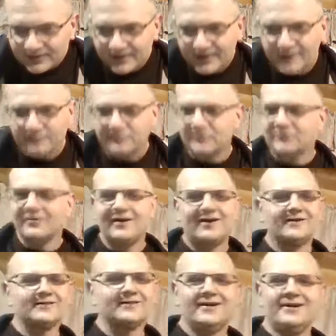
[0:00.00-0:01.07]
Yeah, blue
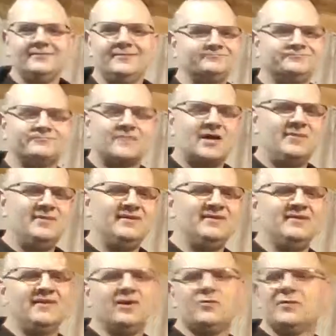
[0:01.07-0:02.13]
Loctite. I mean,
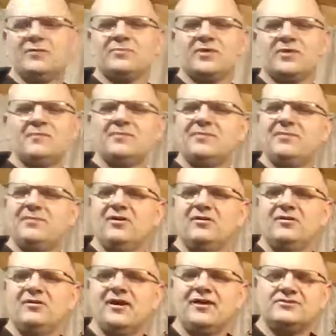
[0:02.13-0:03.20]
the liquid would probably be
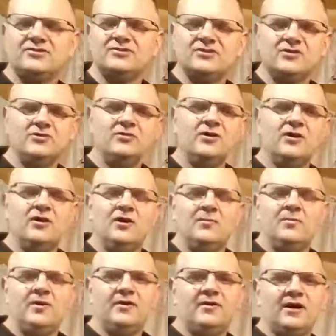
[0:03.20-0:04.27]
all right too,
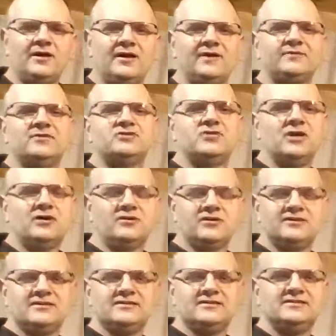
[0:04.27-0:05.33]
but I like the gel
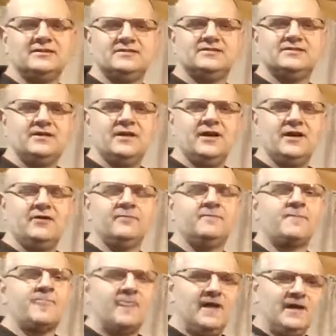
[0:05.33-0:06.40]
because it sits in
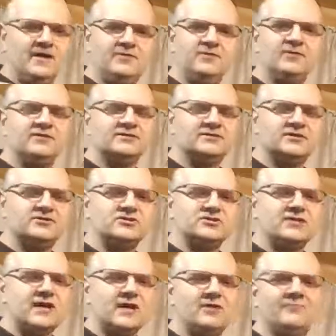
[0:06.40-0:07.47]
there and you can cinch
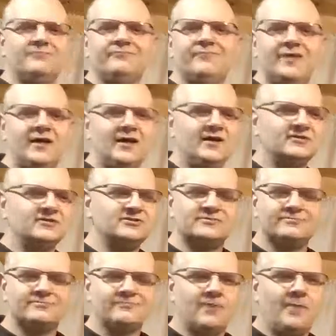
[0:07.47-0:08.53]
it down. And I
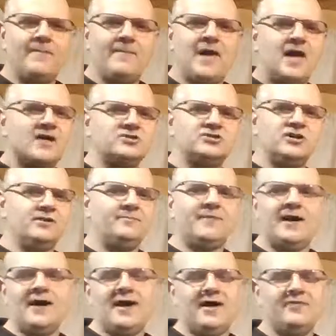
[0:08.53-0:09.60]
just imagine in
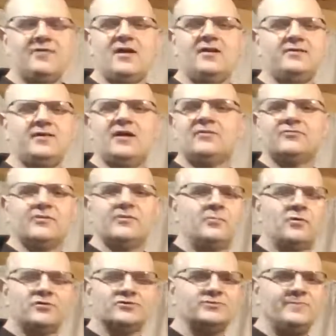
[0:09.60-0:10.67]
my head that it takes up
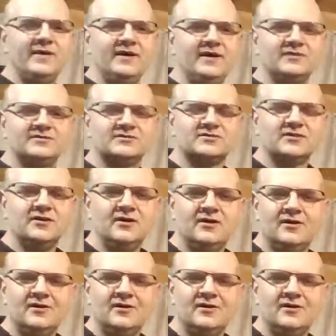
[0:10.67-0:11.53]
more space.